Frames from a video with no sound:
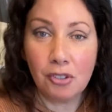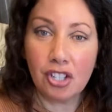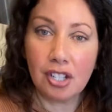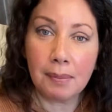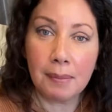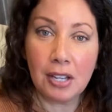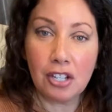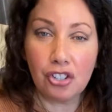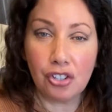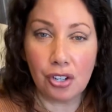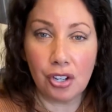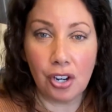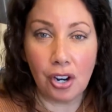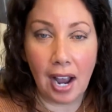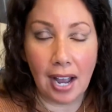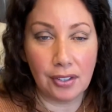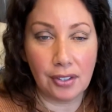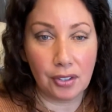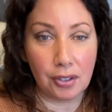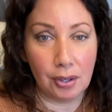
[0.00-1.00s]
Just make sure
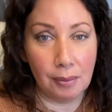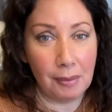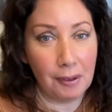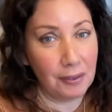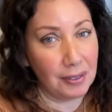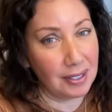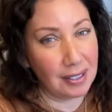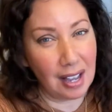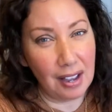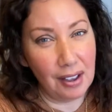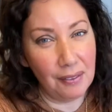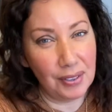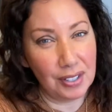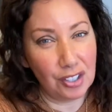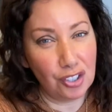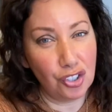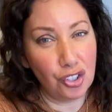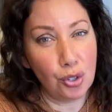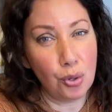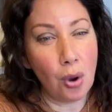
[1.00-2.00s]
your ice cream, if
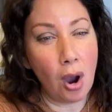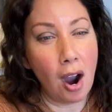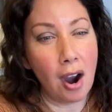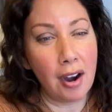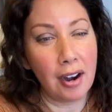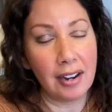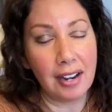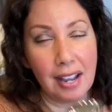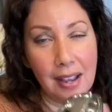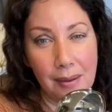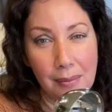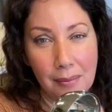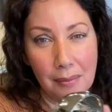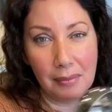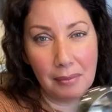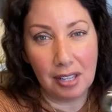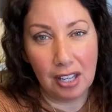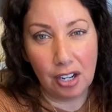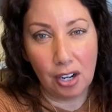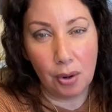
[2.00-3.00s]
it's too hard, it
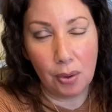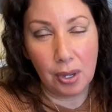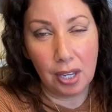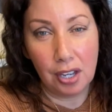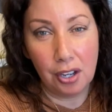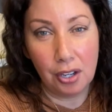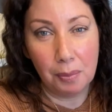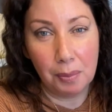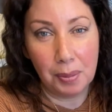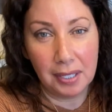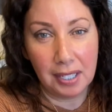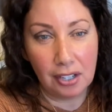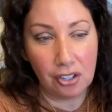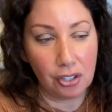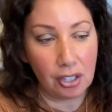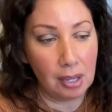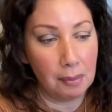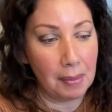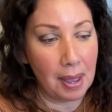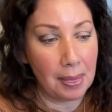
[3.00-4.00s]
could
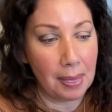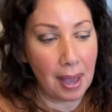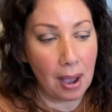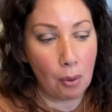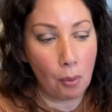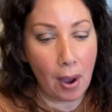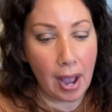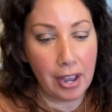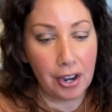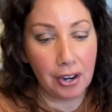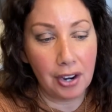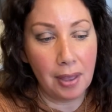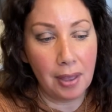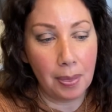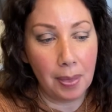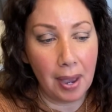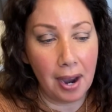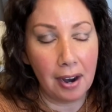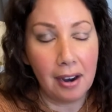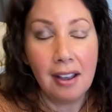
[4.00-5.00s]
potentially bend that wire
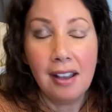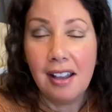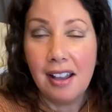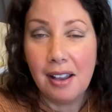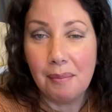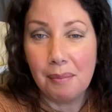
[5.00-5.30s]
in there.